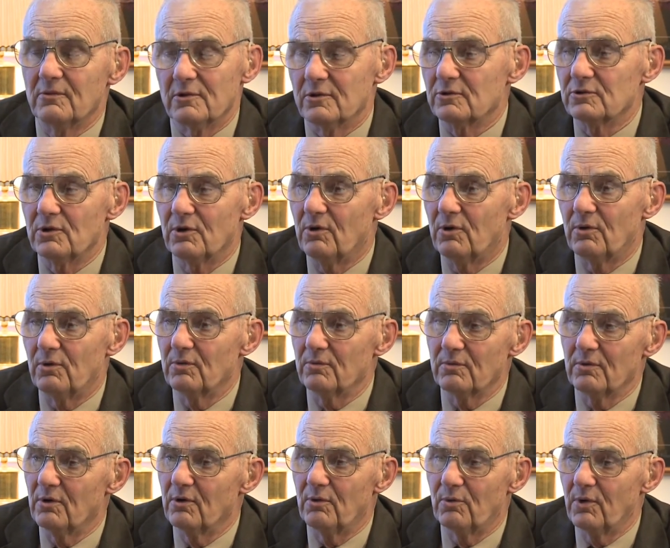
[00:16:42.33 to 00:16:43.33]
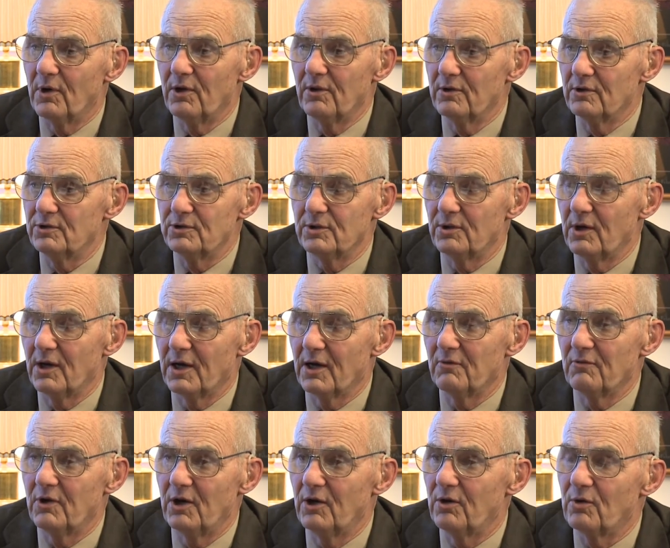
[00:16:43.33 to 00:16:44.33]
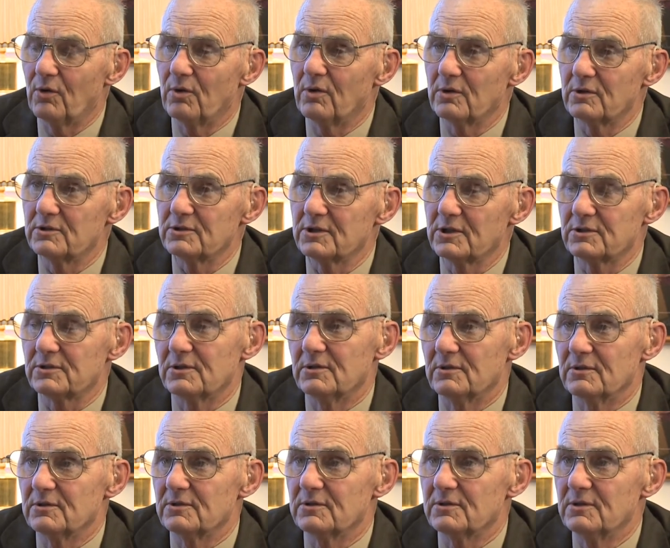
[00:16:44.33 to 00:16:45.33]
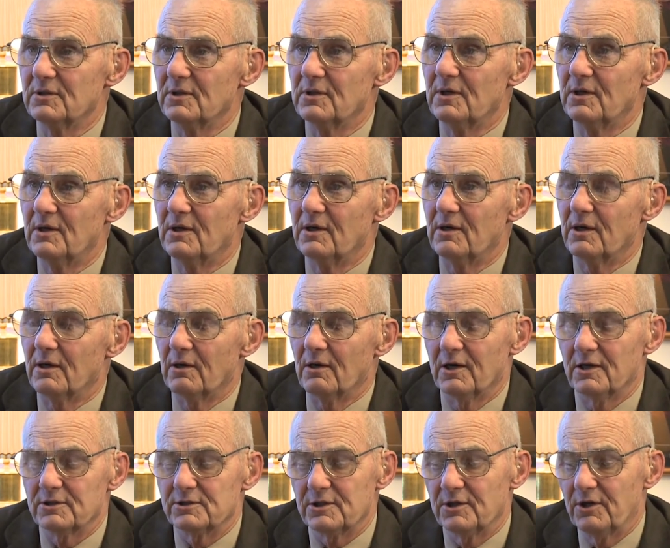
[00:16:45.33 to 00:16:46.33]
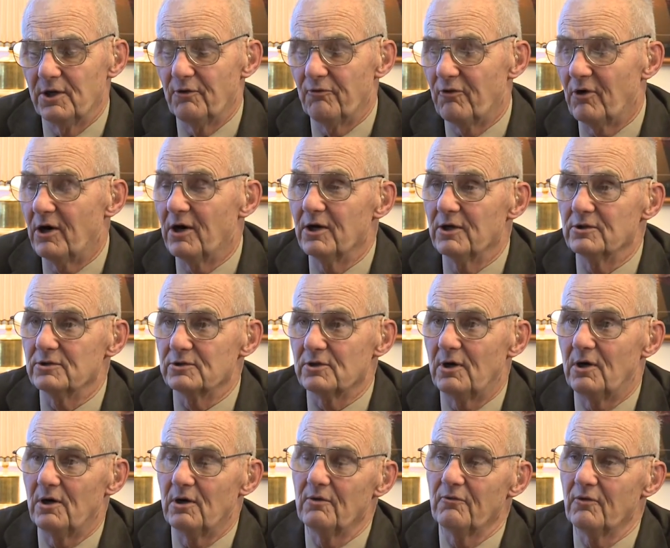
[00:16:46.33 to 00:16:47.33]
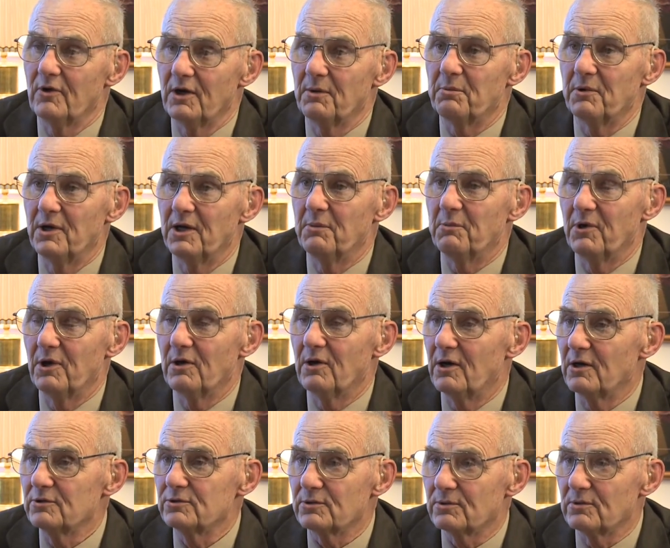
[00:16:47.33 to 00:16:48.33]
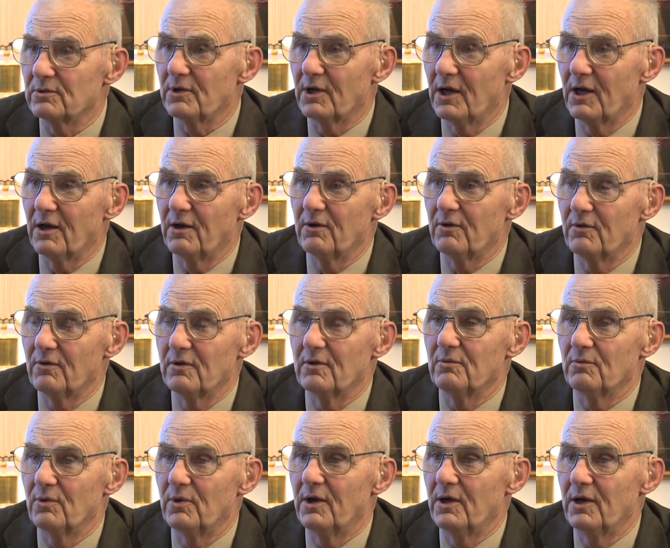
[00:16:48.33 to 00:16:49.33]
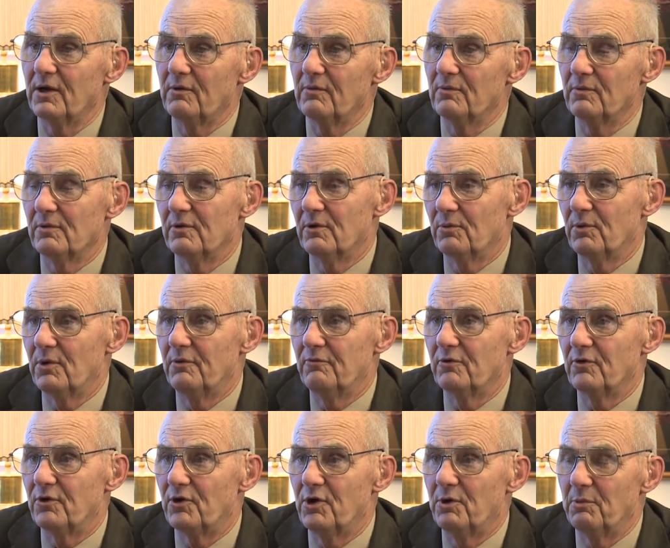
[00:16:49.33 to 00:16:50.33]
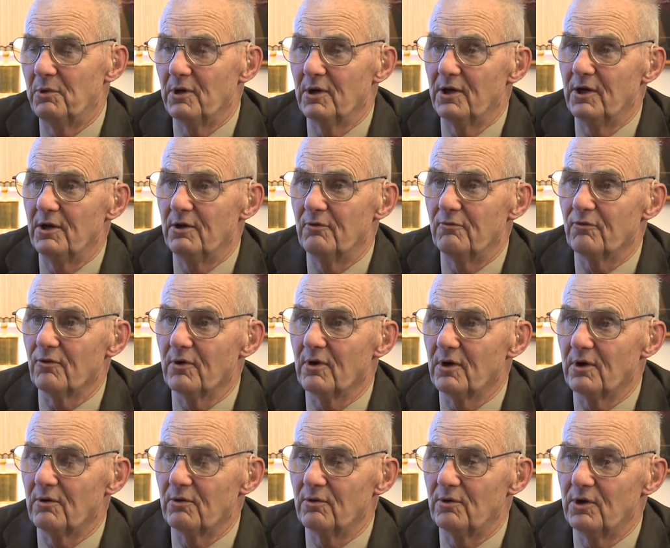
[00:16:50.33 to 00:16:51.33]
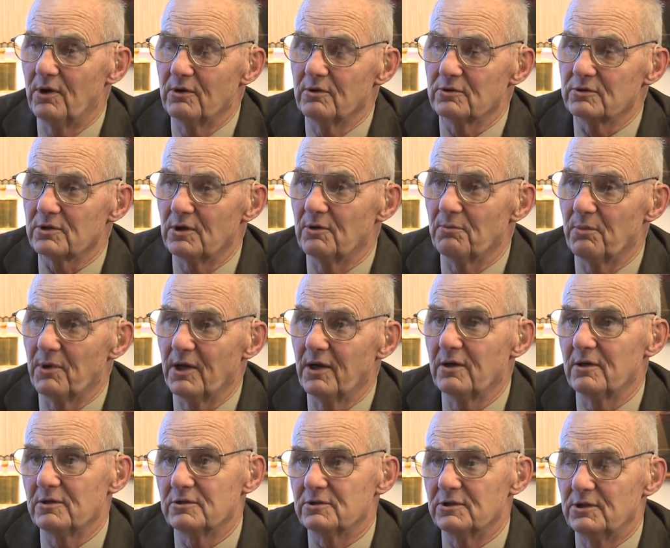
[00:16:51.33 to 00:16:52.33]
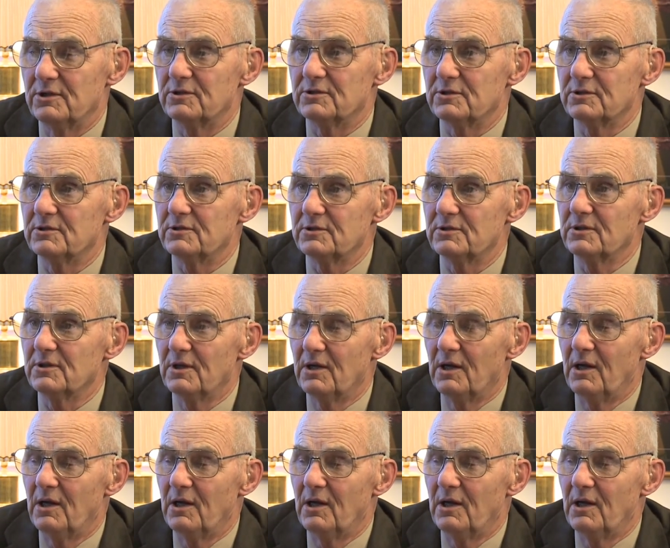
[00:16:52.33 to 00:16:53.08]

There's no, no way that you can have any coexistence unless it defies all of the epidemiological data that, we, that we've accumulated for 100 years on plant diseases.